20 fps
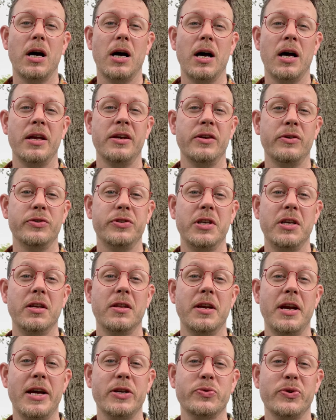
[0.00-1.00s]
and I'll see you in
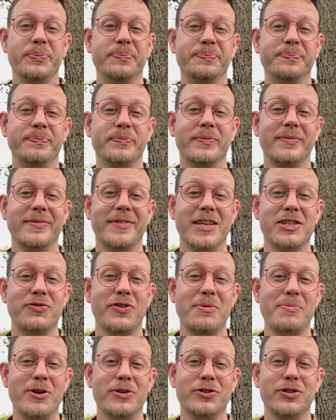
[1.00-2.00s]
the next one. Thanks
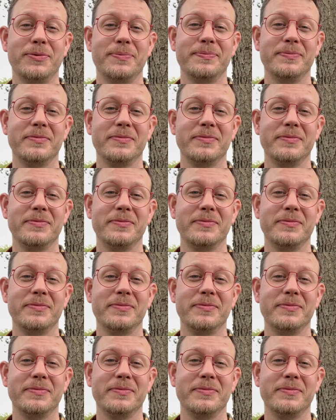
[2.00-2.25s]
very much.